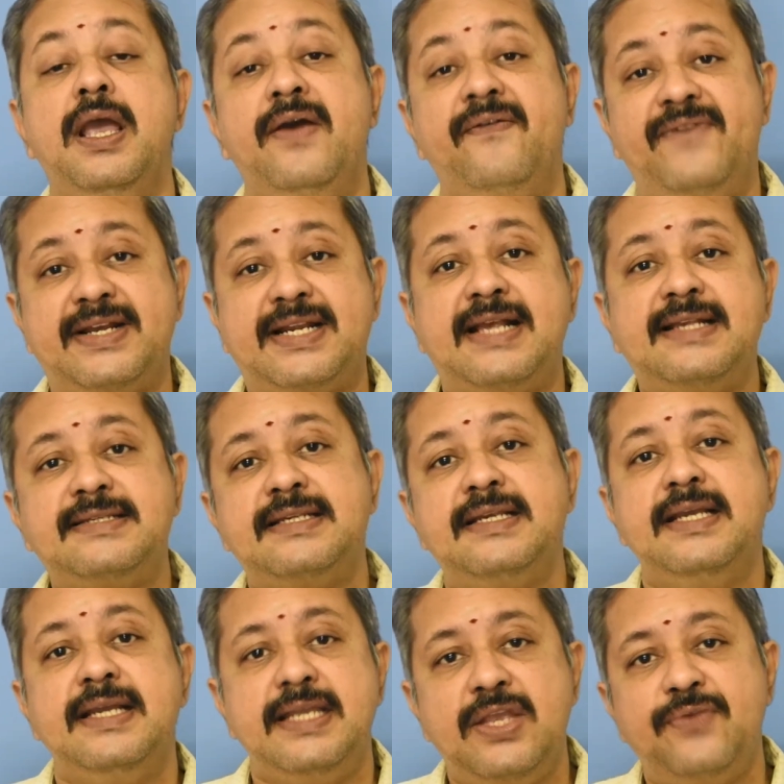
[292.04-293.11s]

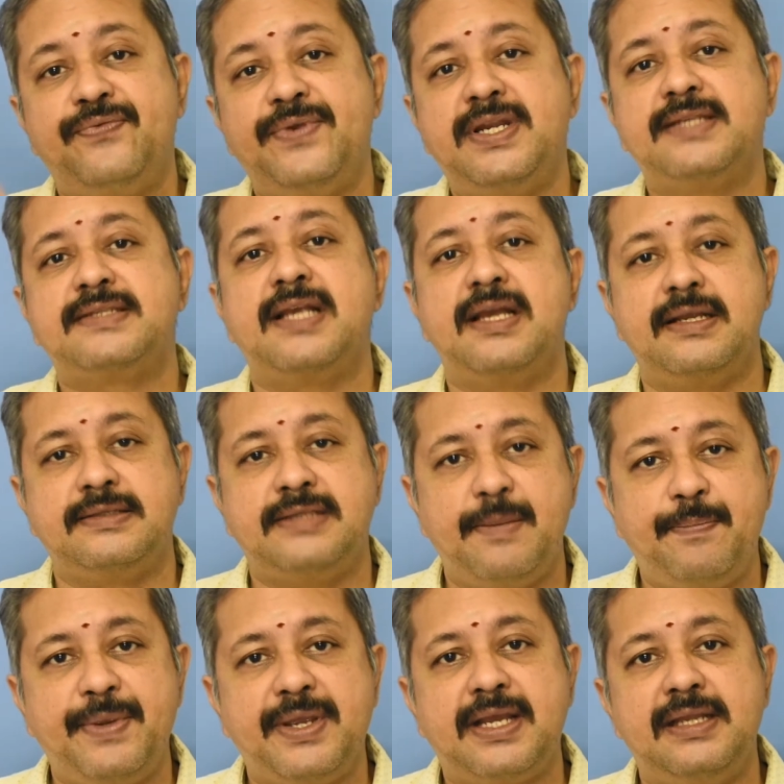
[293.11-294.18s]
Whereas if it is a
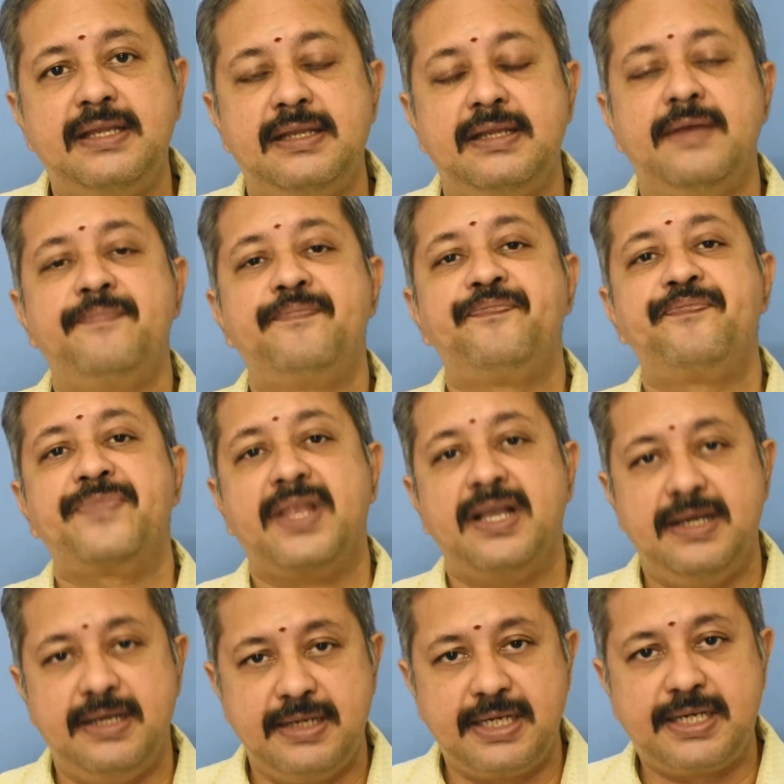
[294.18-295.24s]
typical
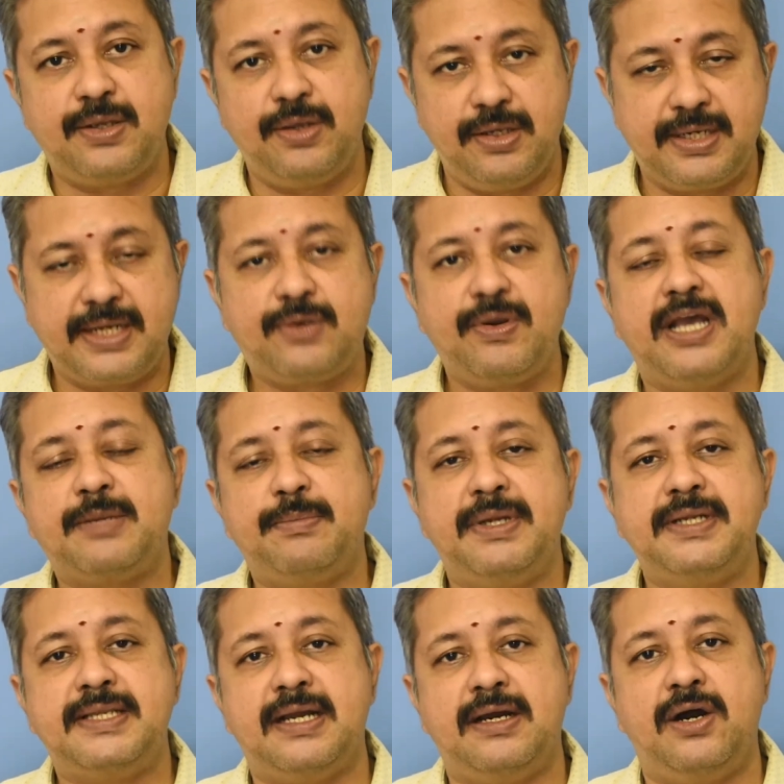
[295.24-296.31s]

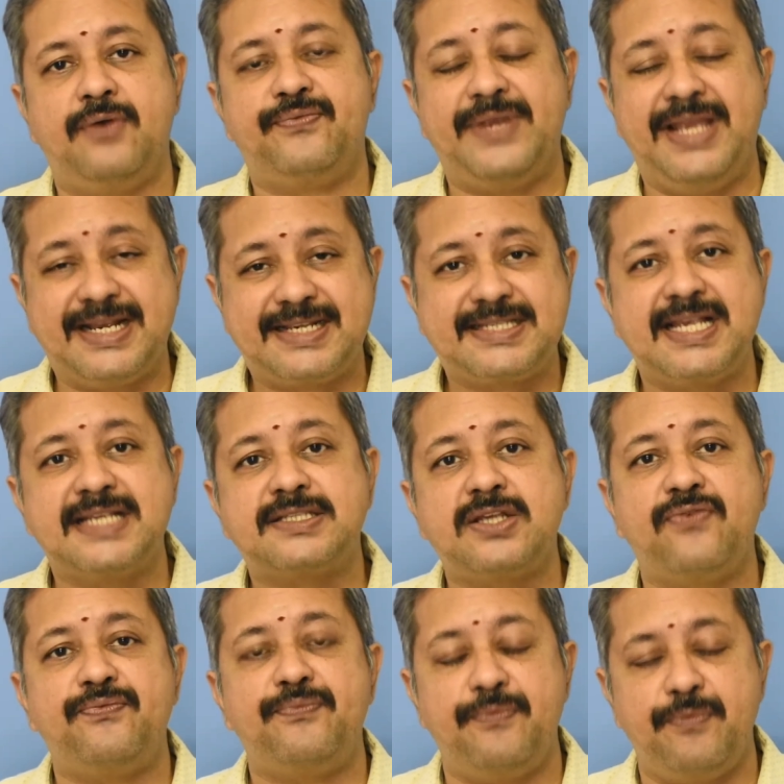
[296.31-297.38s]
requirement of excess of
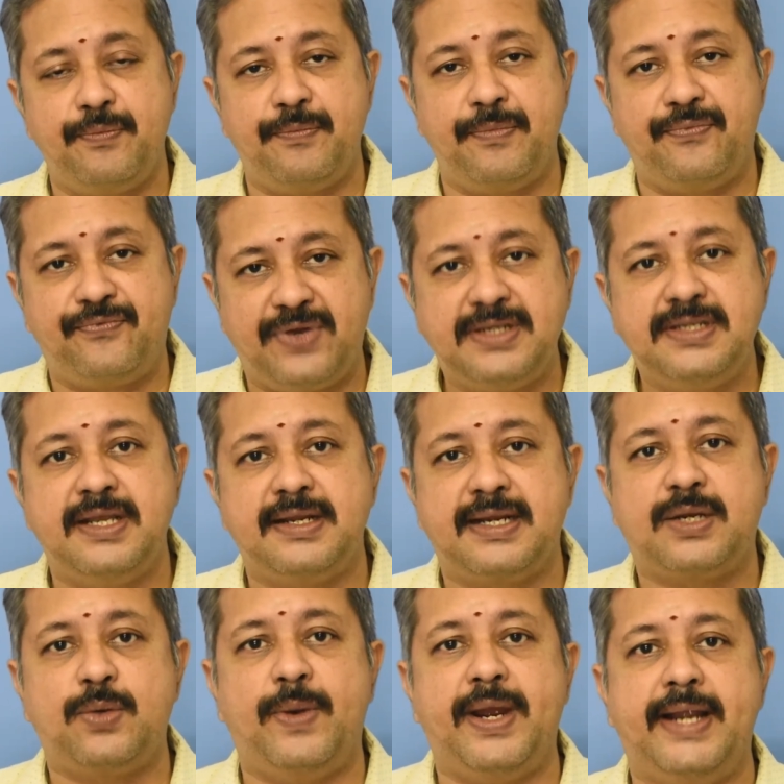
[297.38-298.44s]
fund
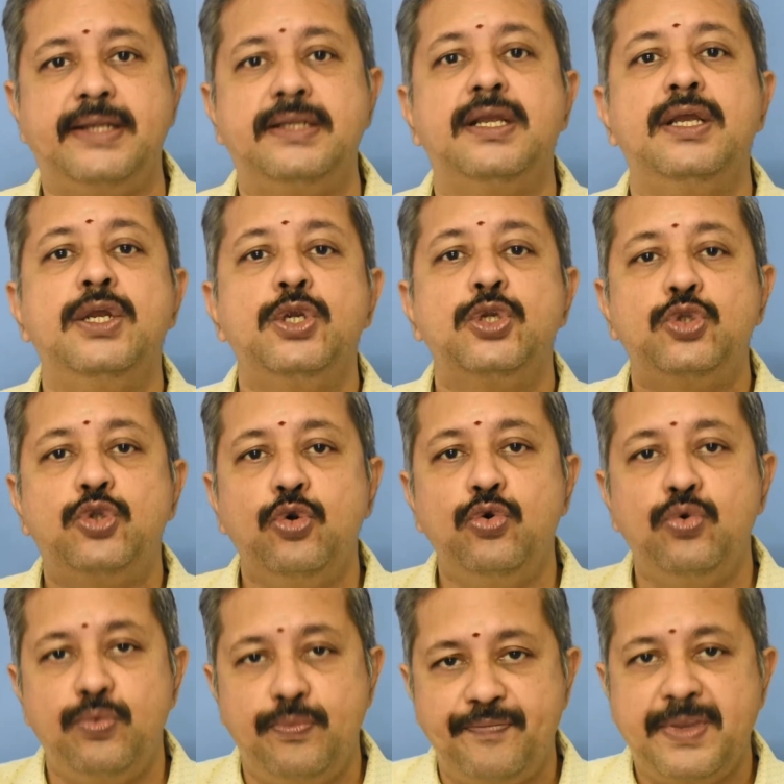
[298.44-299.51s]
required
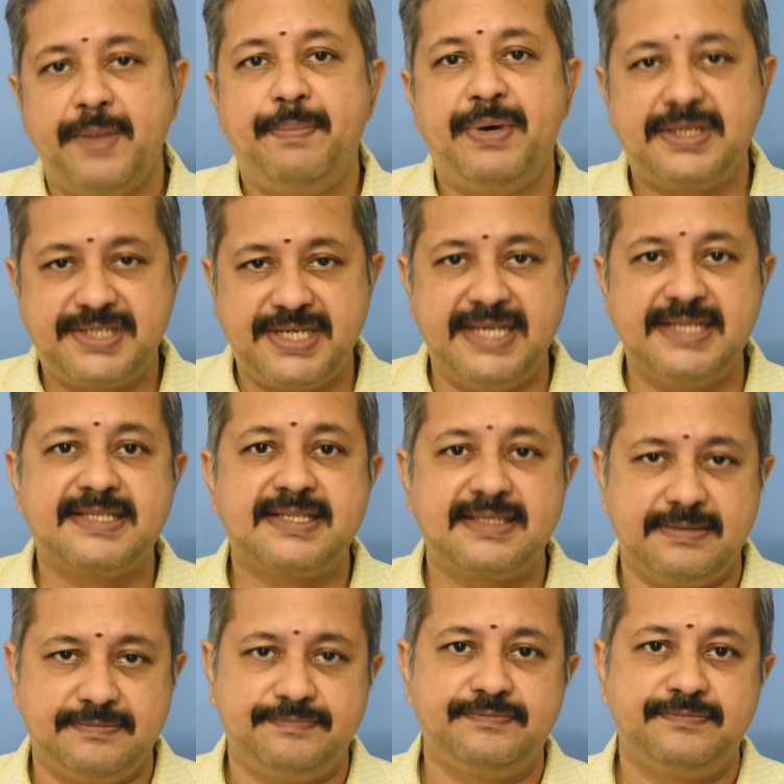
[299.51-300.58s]
to
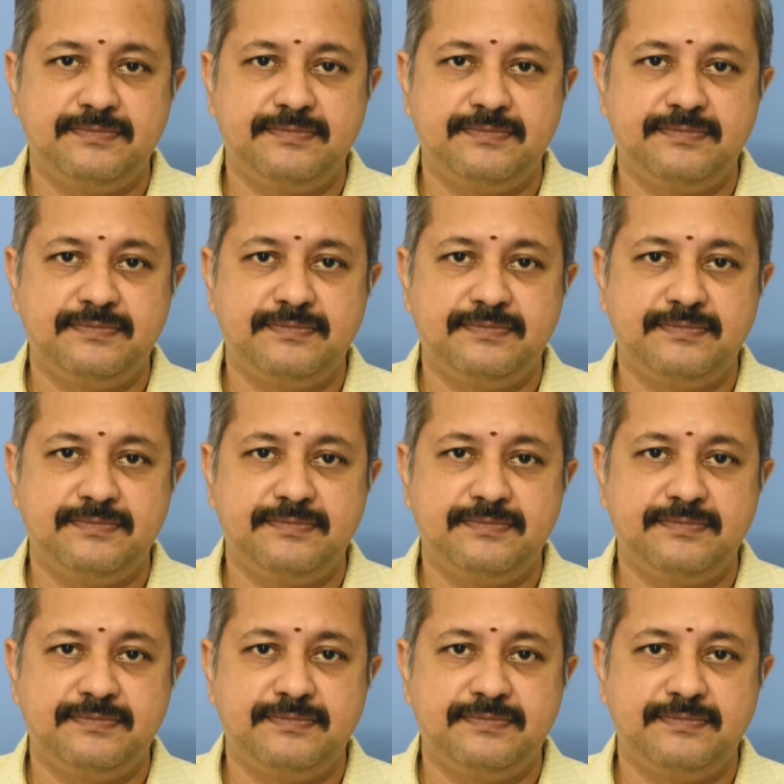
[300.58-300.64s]
purchase